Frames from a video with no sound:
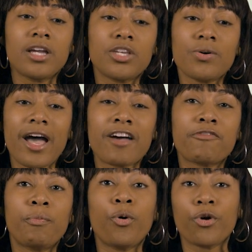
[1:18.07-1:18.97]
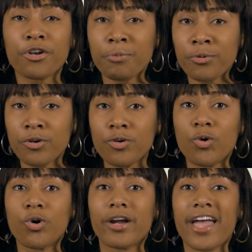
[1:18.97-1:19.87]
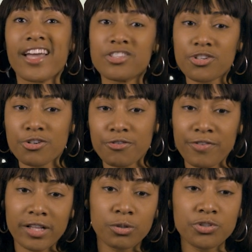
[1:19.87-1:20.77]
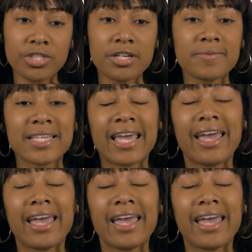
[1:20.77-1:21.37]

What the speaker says: You have portable or external fellowships,